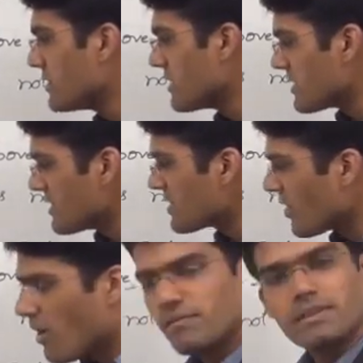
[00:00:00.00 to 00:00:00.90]
positions
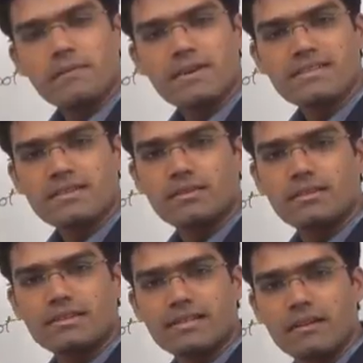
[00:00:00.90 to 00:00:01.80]
of the
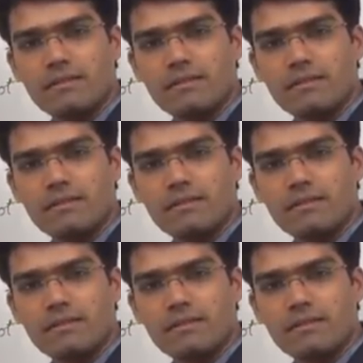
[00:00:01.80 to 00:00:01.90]
first set